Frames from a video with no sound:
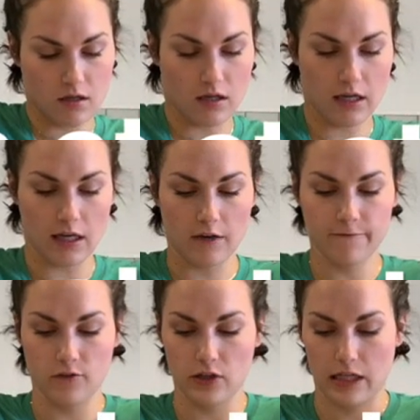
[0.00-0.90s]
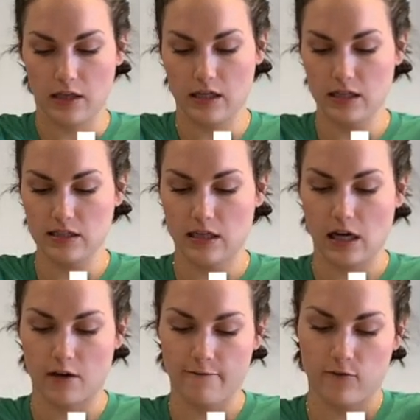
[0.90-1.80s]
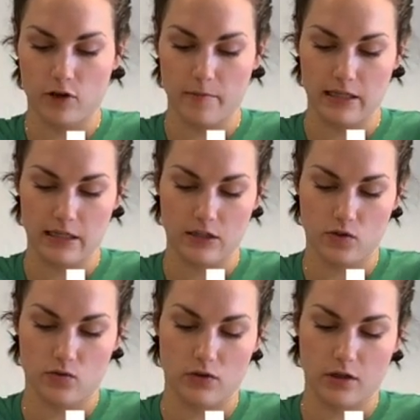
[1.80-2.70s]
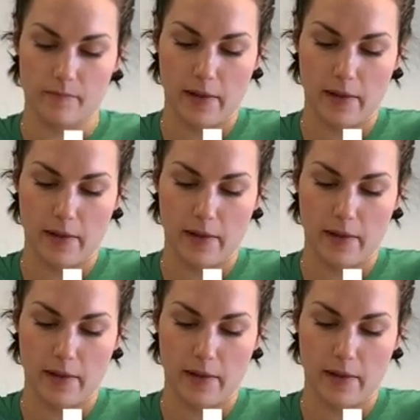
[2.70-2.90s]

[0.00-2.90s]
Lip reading: a handful like this and kind of form it into a